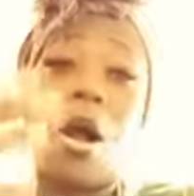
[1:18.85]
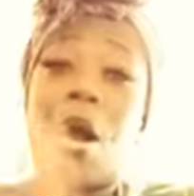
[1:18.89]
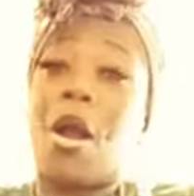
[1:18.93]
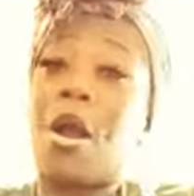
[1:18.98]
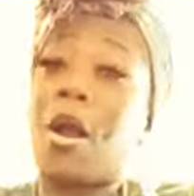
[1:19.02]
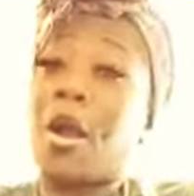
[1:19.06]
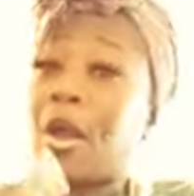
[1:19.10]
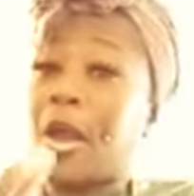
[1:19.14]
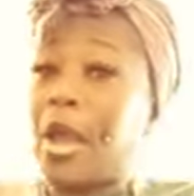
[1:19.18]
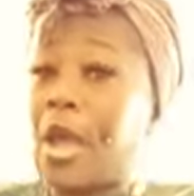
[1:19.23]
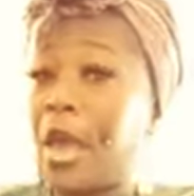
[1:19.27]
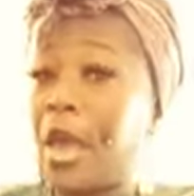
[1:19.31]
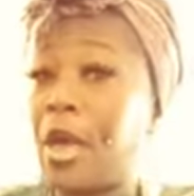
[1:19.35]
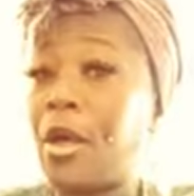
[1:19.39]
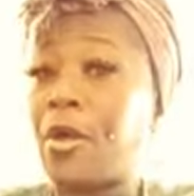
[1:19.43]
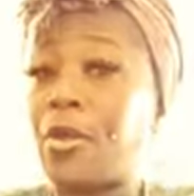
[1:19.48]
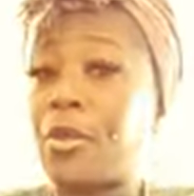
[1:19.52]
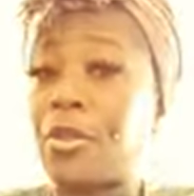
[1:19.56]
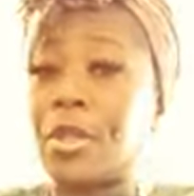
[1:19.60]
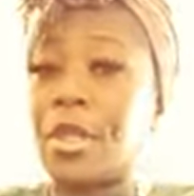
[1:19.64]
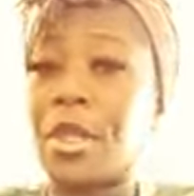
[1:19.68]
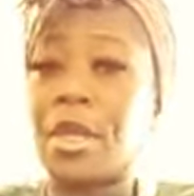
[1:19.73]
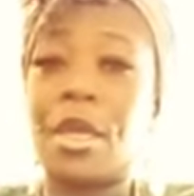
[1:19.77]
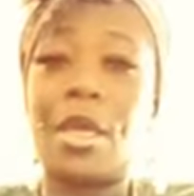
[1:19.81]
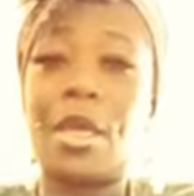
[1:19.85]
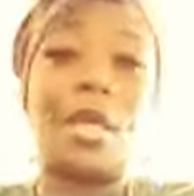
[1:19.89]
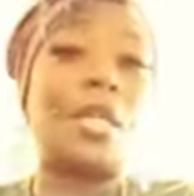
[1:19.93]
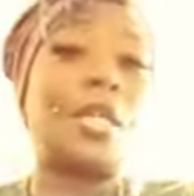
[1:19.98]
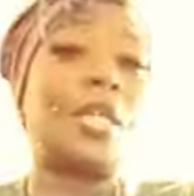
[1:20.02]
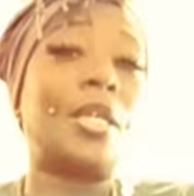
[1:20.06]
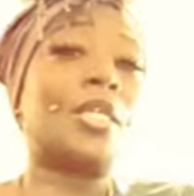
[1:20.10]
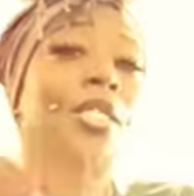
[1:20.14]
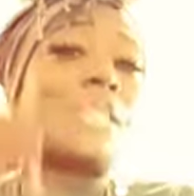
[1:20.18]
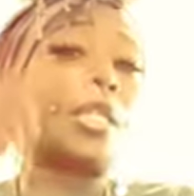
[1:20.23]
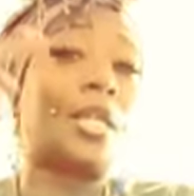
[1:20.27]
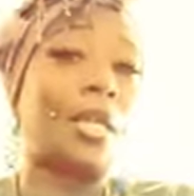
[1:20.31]
our health
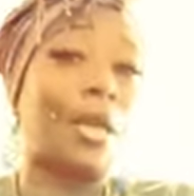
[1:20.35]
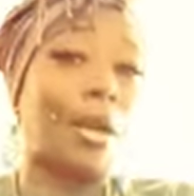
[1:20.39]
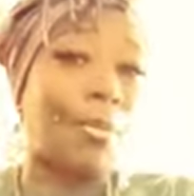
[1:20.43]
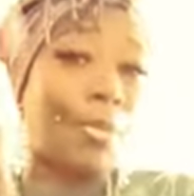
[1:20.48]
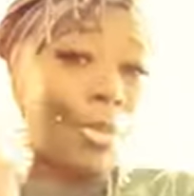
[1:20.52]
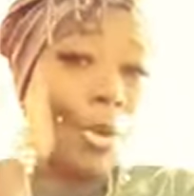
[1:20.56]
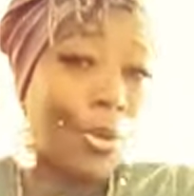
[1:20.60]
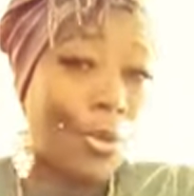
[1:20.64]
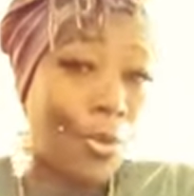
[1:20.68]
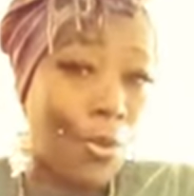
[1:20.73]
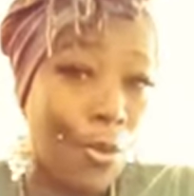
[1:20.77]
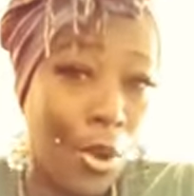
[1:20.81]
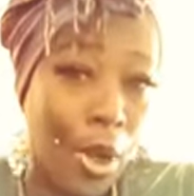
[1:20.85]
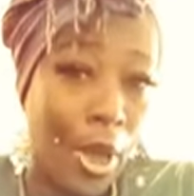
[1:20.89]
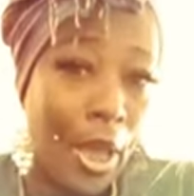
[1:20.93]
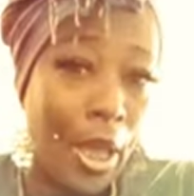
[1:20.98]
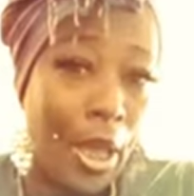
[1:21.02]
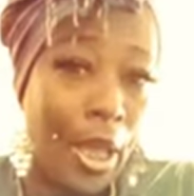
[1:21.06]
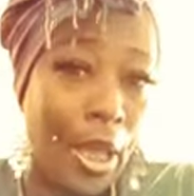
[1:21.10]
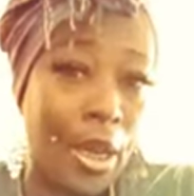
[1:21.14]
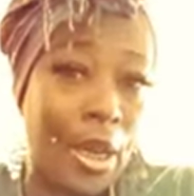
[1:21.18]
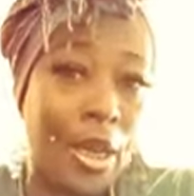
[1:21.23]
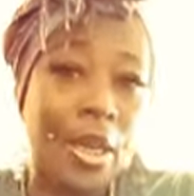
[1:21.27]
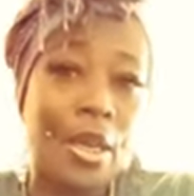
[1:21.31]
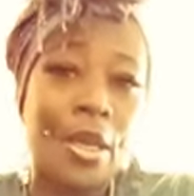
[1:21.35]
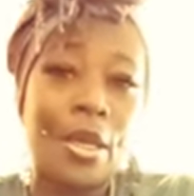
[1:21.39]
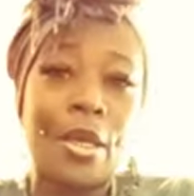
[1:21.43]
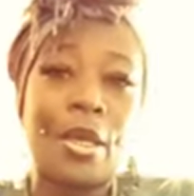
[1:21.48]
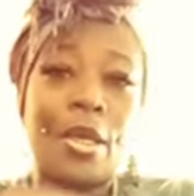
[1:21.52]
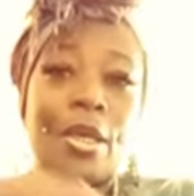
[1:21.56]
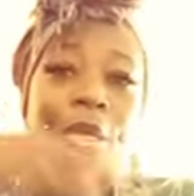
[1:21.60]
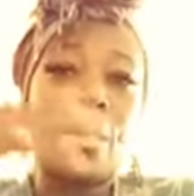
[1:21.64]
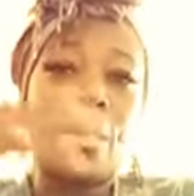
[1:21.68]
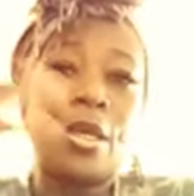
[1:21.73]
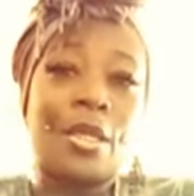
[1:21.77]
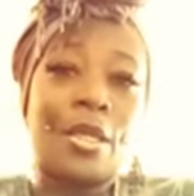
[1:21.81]
is number one
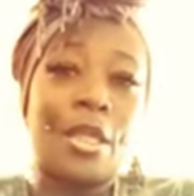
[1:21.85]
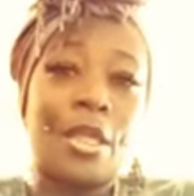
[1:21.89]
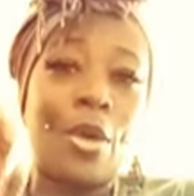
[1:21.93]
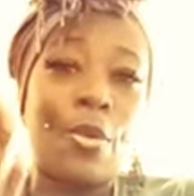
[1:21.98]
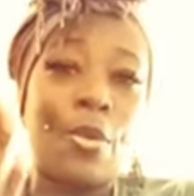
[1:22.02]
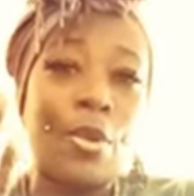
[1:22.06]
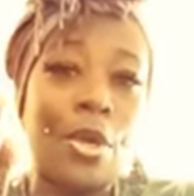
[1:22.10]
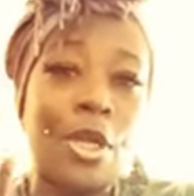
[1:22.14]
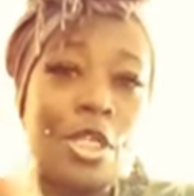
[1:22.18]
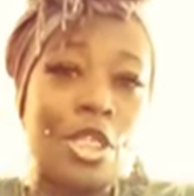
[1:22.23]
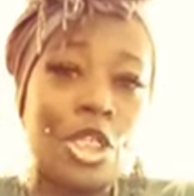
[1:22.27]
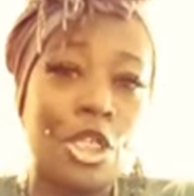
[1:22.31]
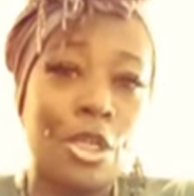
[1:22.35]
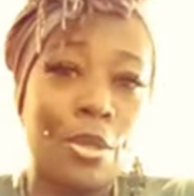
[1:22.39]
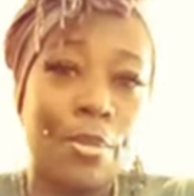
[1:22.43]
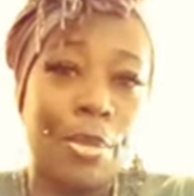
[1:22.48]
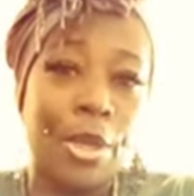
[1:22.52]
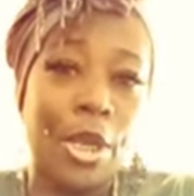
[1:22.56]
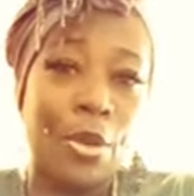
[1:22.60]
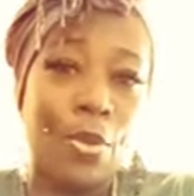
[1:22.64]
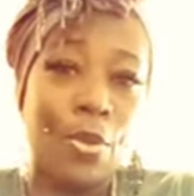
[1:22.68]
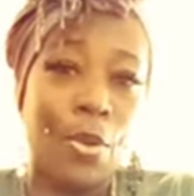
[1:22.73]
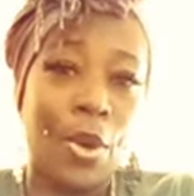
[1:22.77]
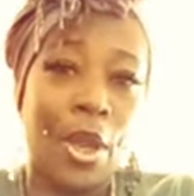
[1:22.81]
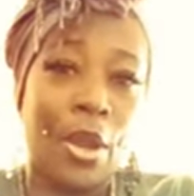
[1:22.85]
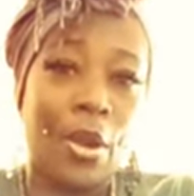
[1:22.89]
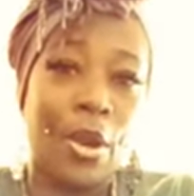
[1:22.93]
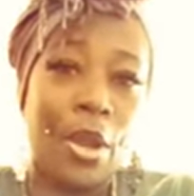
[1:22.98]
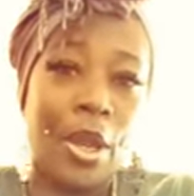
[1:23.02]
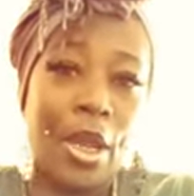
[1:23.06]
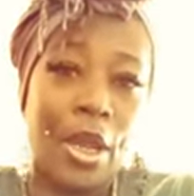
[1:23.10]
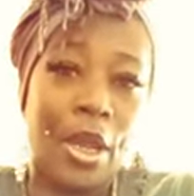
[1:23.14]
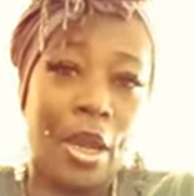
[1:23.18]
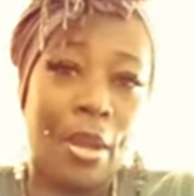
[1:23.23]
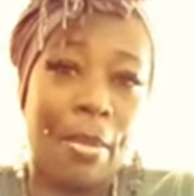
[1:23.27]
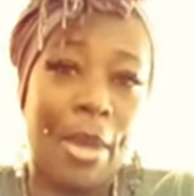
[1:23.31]
that we should be
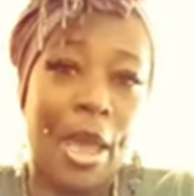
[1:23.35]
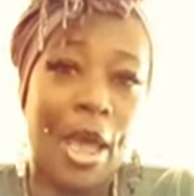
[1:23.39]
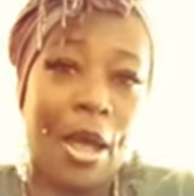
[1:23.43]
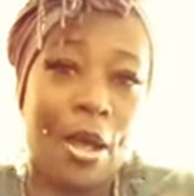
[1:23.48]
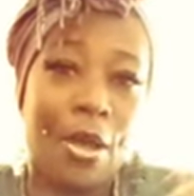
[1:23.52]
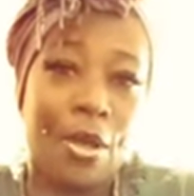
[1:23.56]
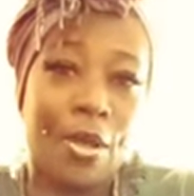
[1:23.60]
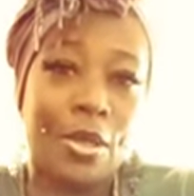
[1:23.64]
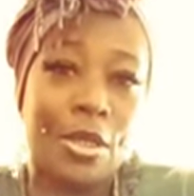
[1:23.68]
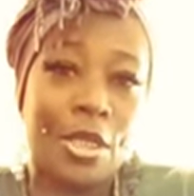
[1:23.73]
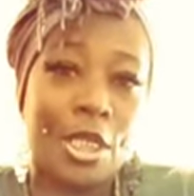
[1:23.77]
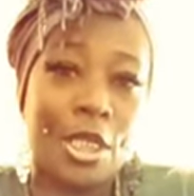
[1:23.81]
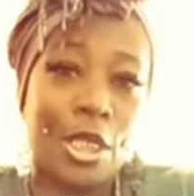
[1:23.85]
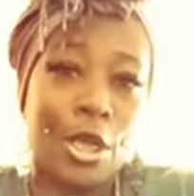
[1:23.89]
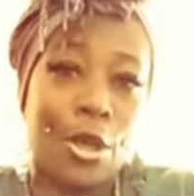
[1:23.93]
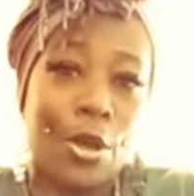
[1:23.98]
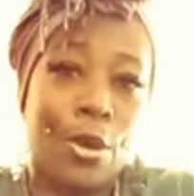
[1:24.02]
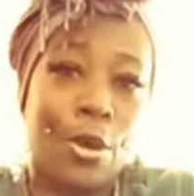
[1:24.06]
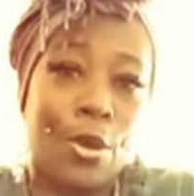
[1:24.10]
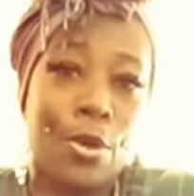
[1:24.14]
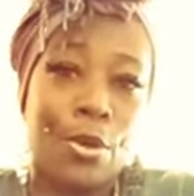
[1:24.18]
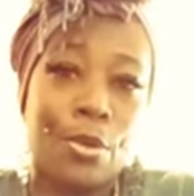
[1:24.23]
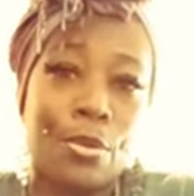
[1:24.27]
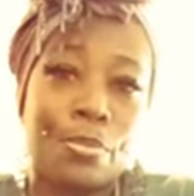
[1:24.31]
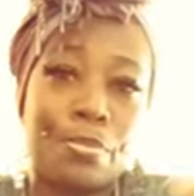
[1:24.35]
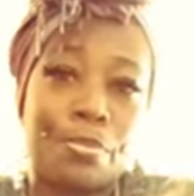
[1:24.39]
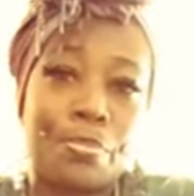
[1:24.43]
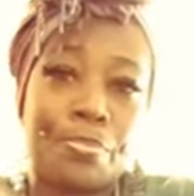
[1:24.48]
worrying about. So,